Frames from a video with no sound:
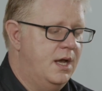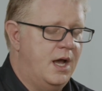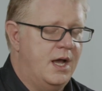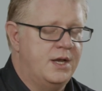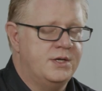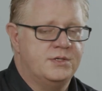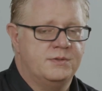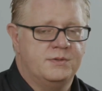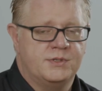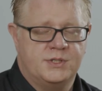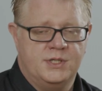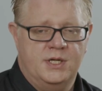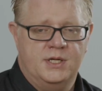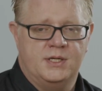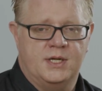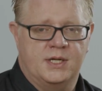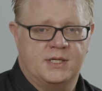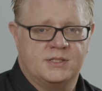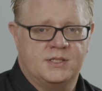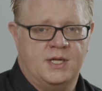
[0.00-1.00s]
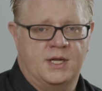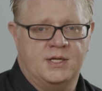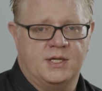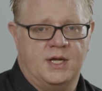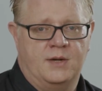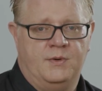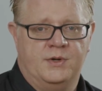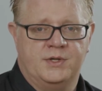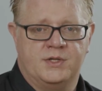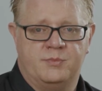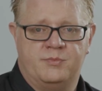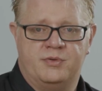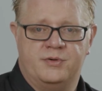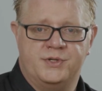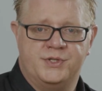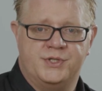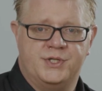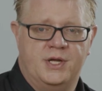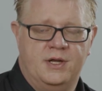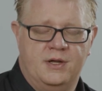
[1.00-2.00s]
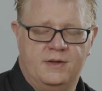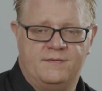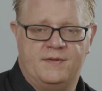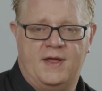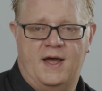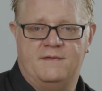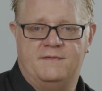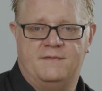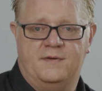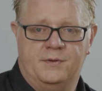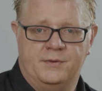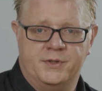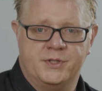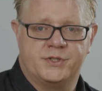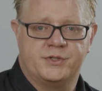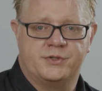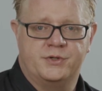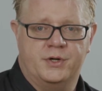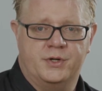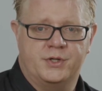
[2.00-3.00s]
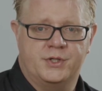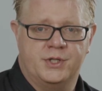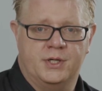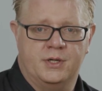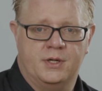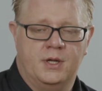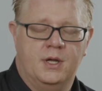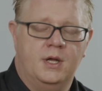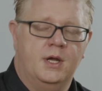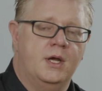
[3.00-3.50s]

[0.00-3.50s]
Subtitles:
And to a certain extent, I want to preserve that folder structure.